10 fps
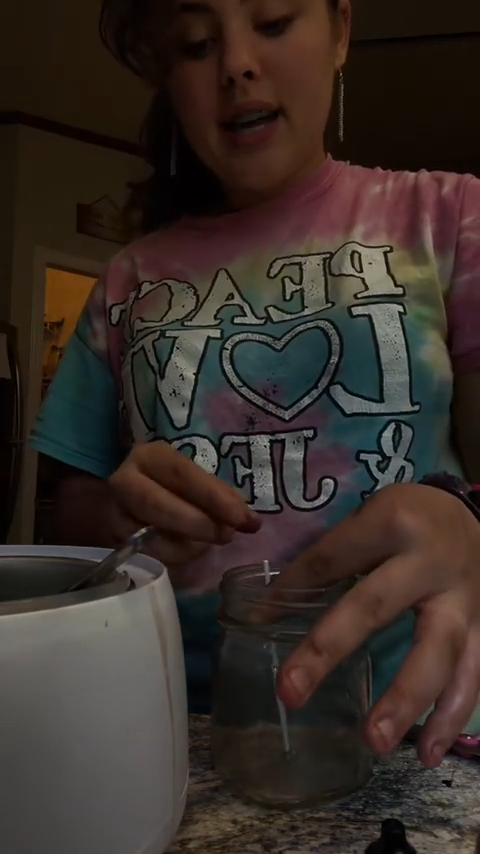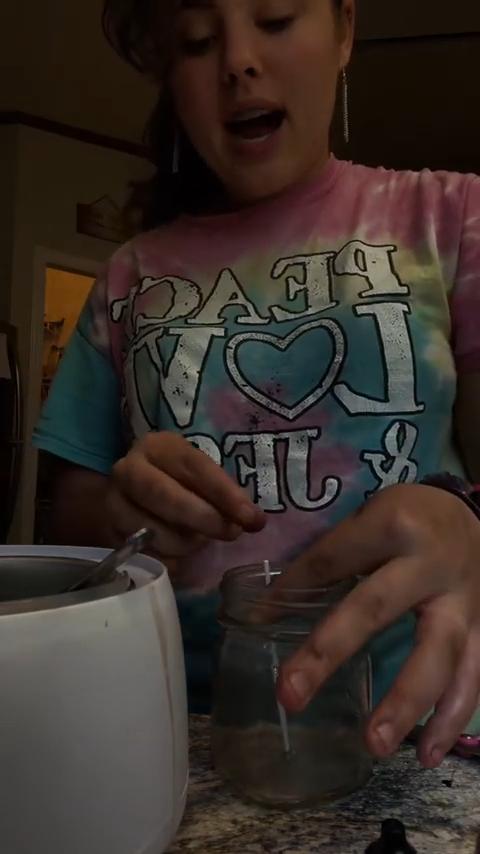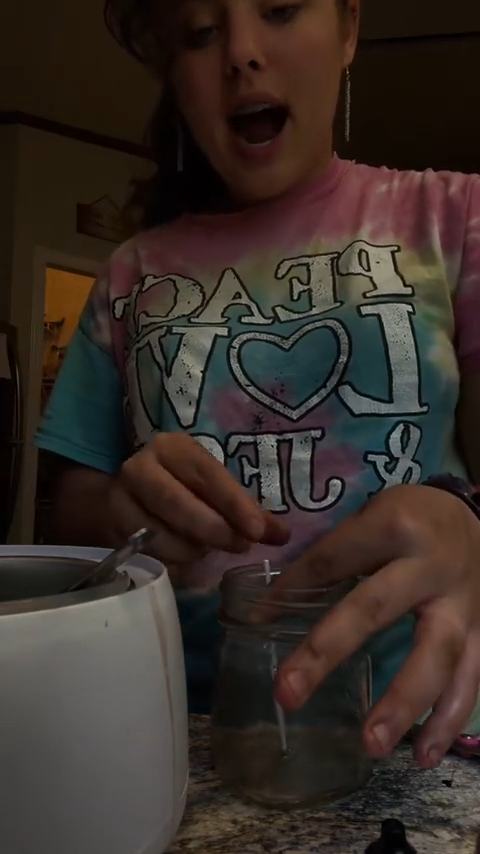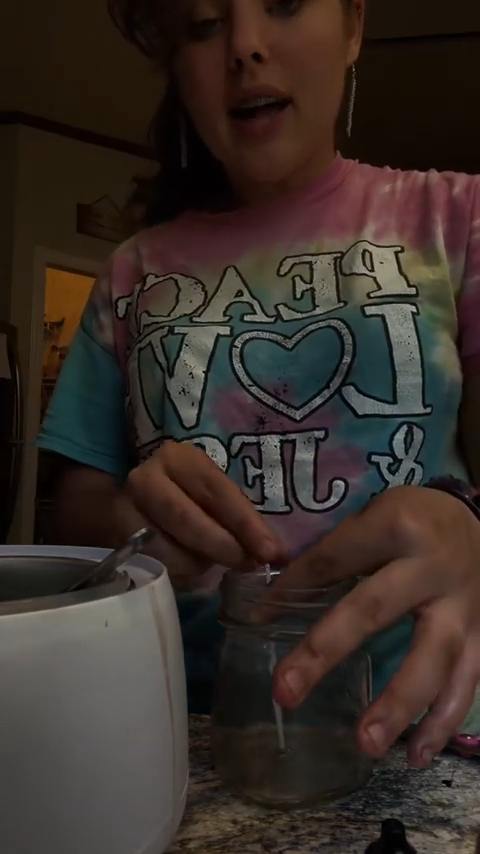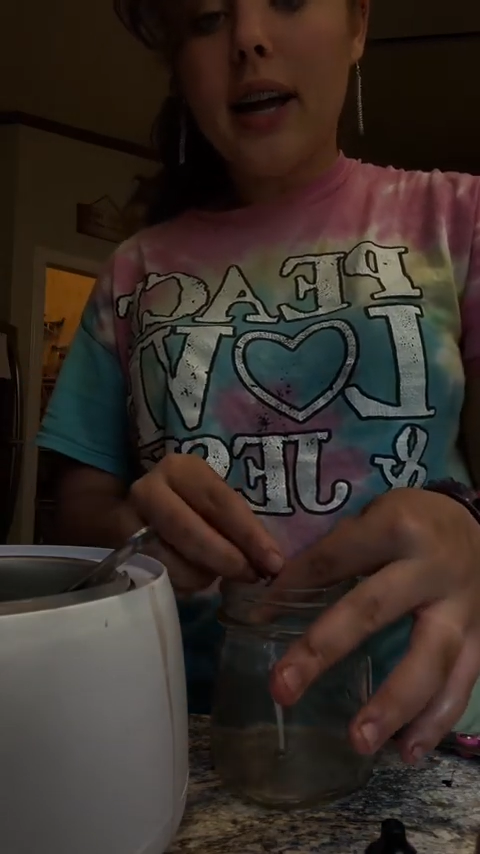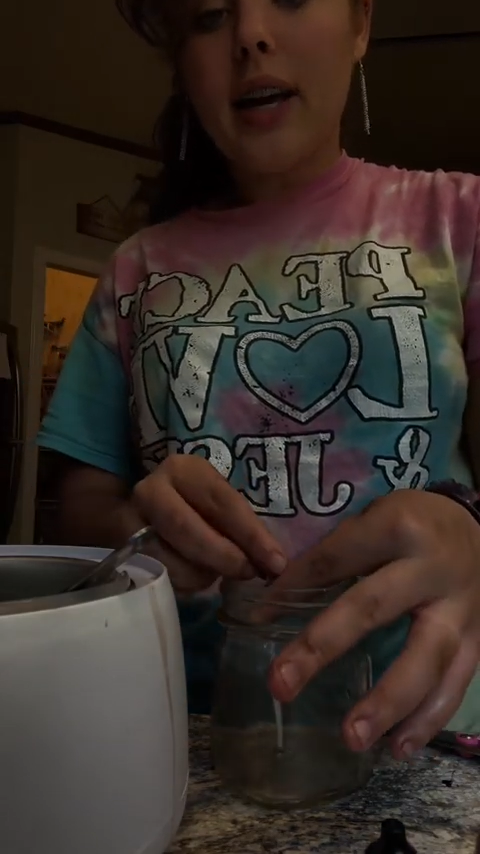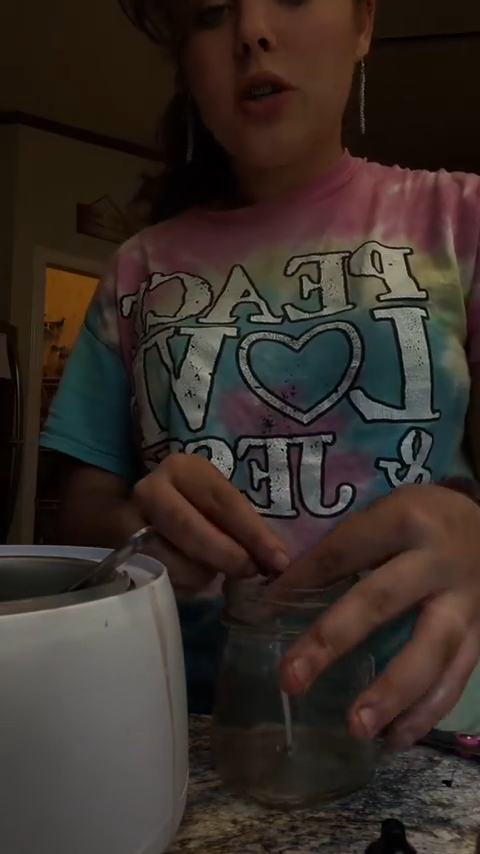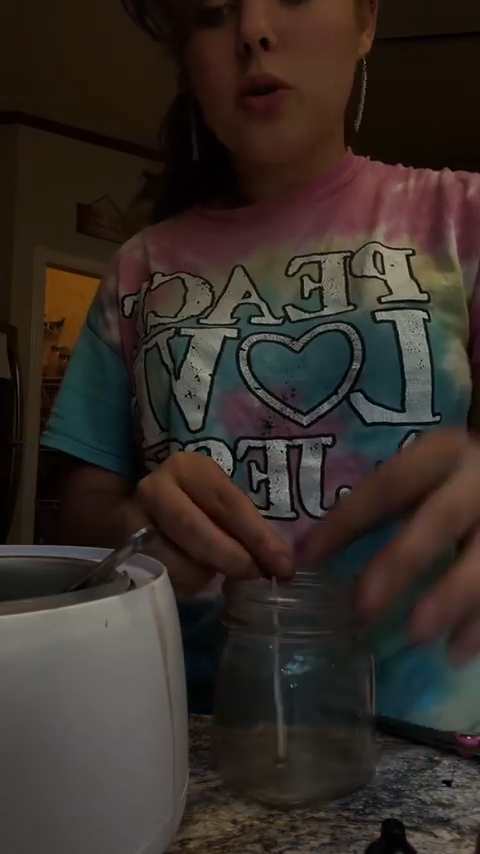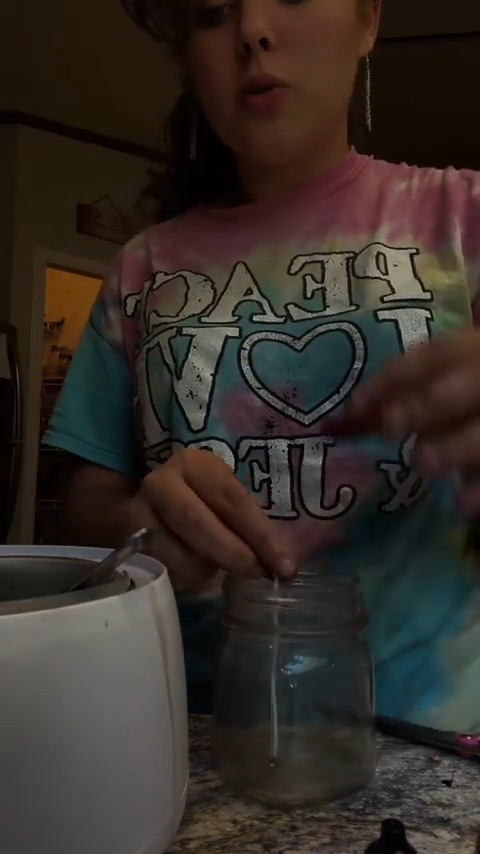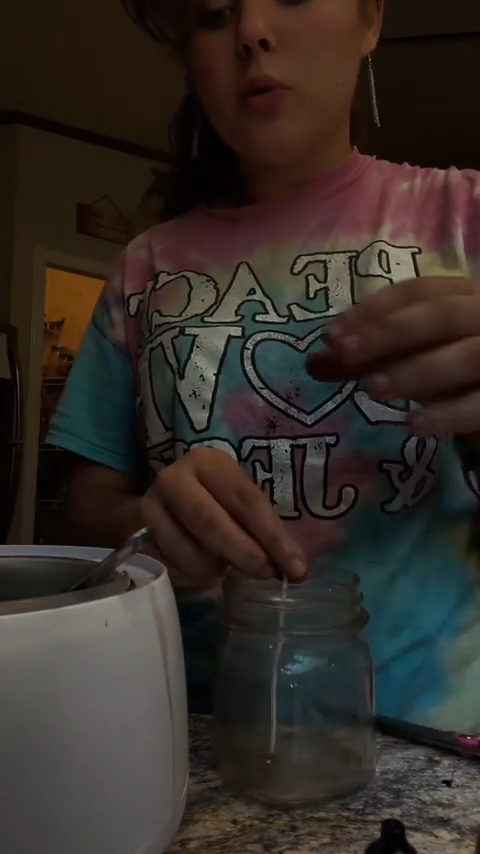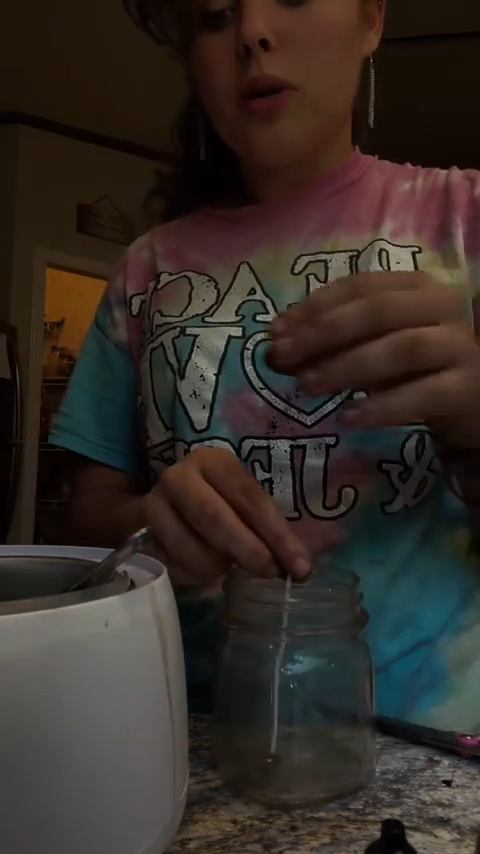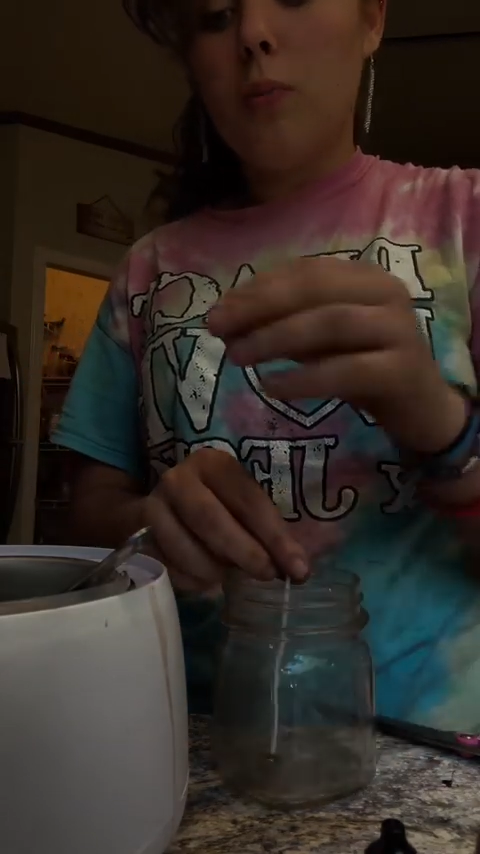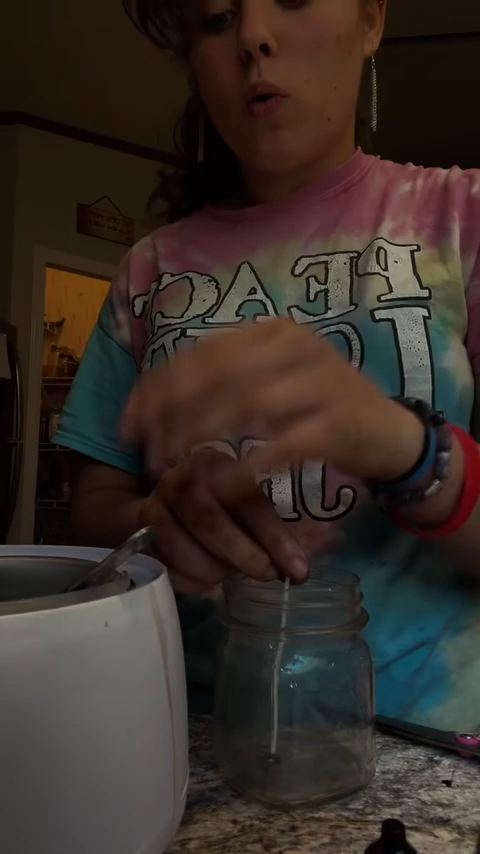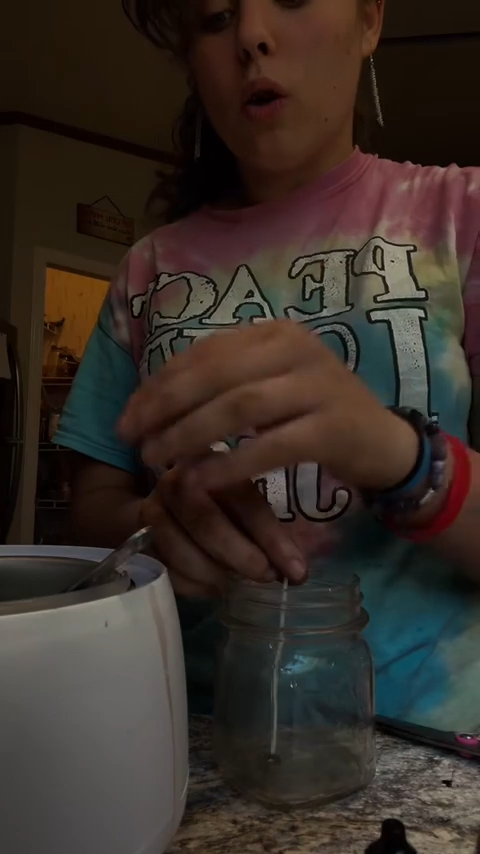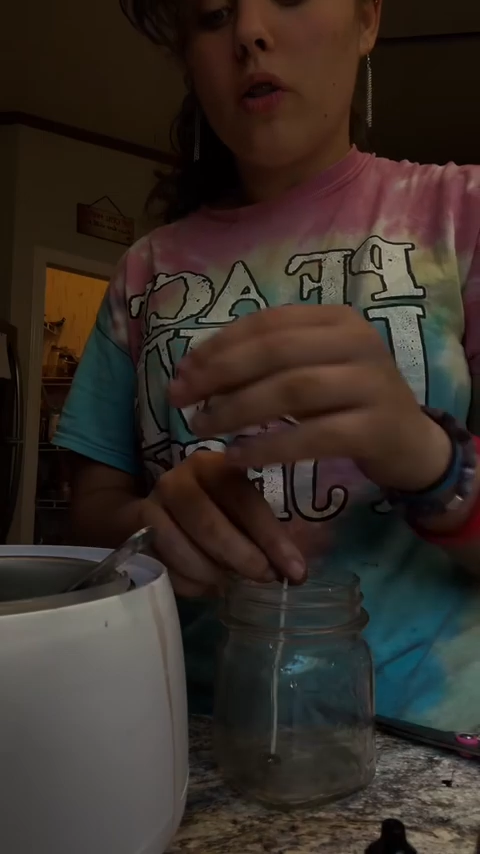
I like to pour